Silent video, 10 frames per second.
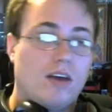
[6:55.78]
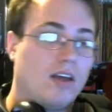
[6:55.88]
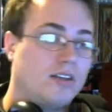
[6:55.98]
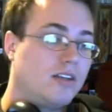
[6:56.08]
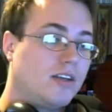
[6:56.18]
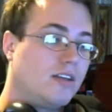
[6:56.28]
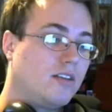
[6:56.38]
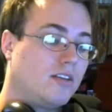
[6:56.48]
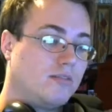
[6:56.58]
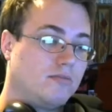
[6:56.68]
And she
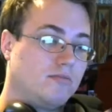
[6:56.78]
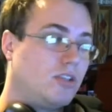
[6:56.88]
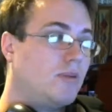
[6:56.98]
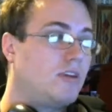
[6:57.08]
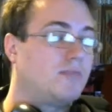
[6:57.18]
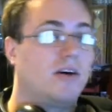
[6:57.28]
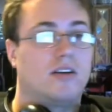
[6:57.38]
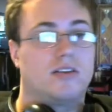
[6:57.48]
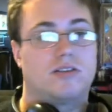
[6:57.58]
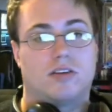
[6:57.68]
plays
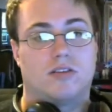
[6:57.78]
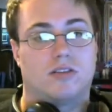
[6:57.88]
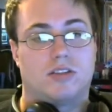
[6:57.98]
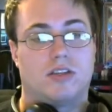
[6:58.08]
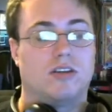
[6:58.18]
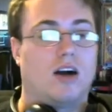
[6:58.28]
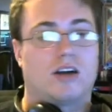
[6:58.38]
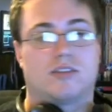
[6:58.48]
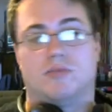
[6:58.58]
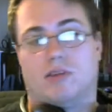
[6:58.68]
Melodus, so she
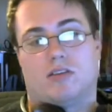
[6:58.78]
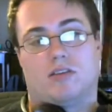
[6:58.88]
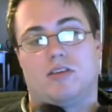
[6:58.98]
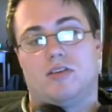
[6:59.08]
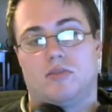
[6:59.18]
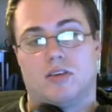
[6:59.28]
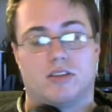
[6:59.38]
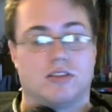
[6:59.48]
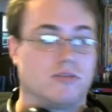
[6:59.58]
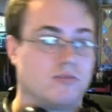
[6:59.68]
locks them out too,
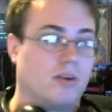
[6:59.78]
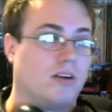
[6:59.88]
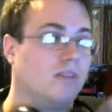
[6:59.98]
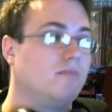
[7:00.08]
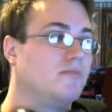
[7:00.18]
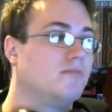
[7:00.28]
which is very